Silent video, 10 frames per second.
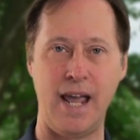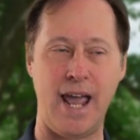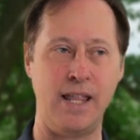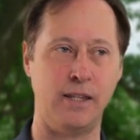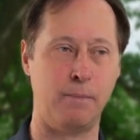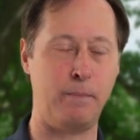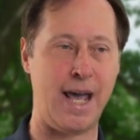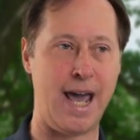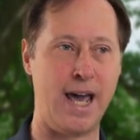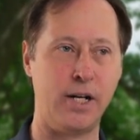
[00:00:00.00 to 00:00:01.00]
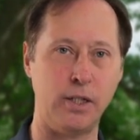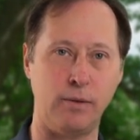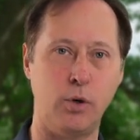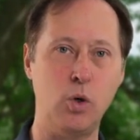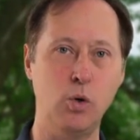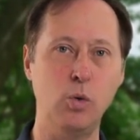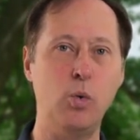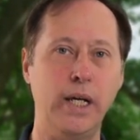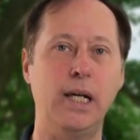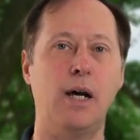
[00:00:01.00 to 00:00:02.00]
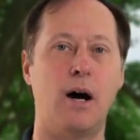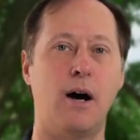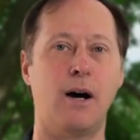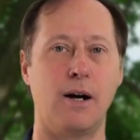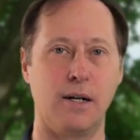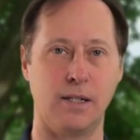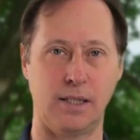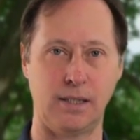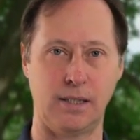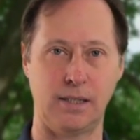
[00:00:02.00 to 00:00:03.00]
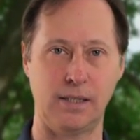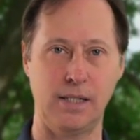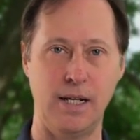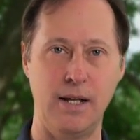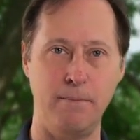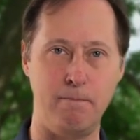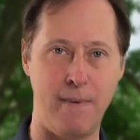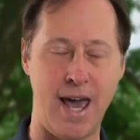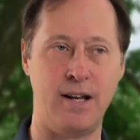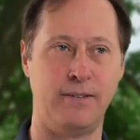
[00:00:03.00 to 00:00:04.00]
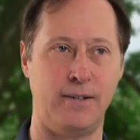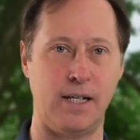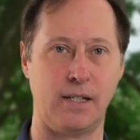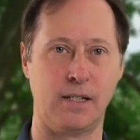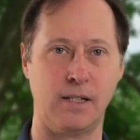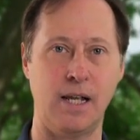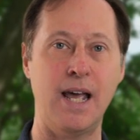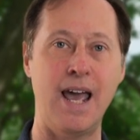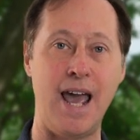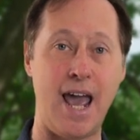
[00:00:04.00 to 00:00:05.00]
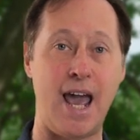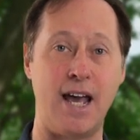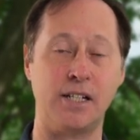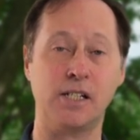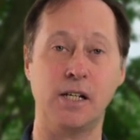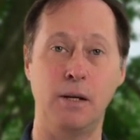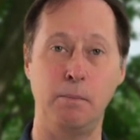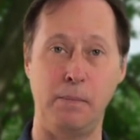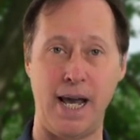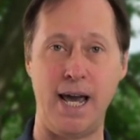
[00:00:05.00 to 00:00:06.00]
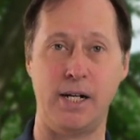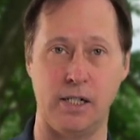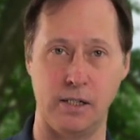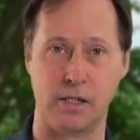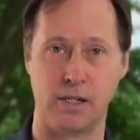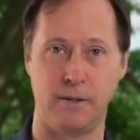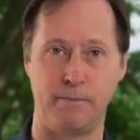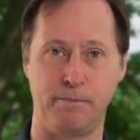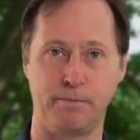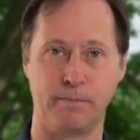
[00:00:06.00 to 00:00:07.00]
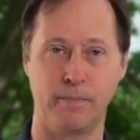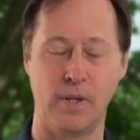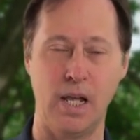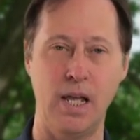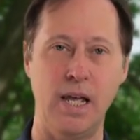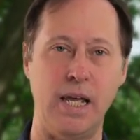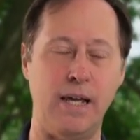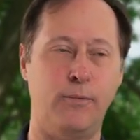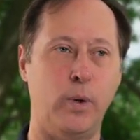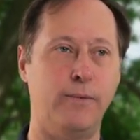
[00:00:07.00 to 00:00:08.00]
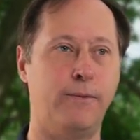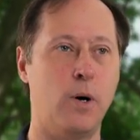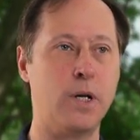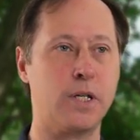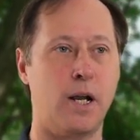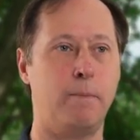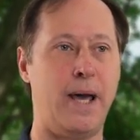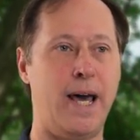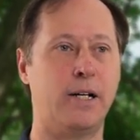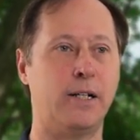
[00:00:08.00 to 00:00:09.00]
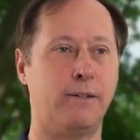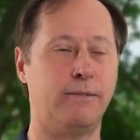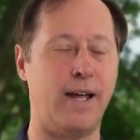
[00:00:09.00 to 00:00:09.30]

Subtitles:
and the pattern of who we are manifests as patterns. If we focus on a pattern of